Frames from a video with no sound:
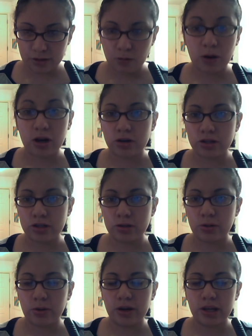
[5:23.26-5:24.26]
1 or
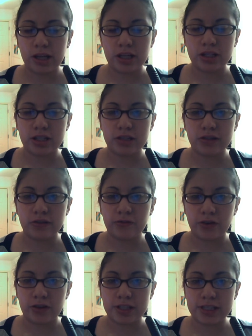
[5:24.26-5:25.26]
2 inches
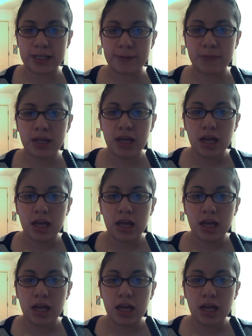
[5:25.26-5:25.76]
for the seam.